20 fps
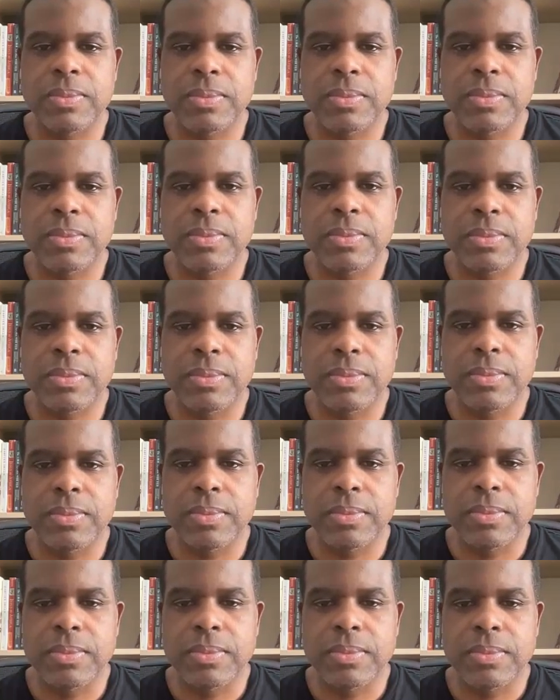
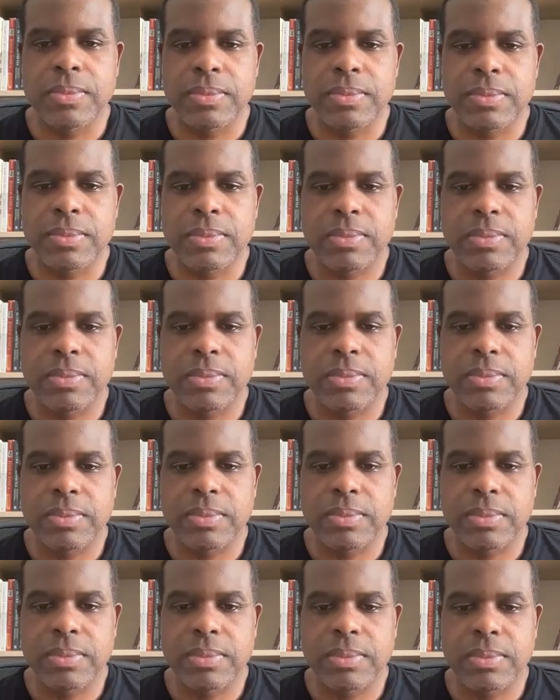
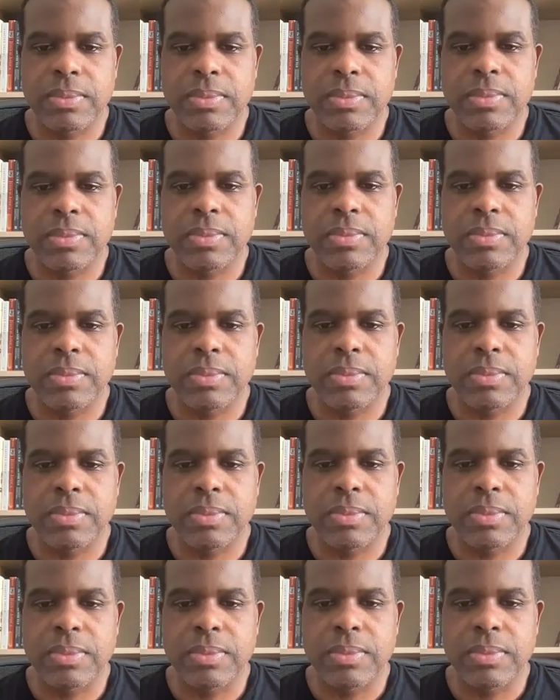
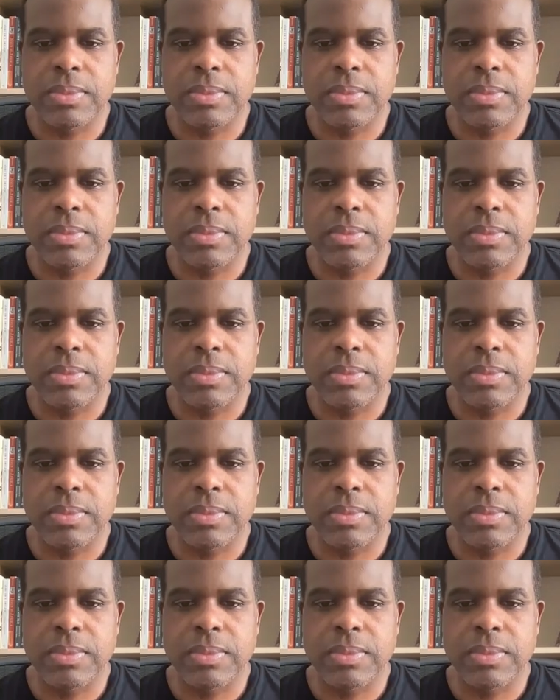(not speaking)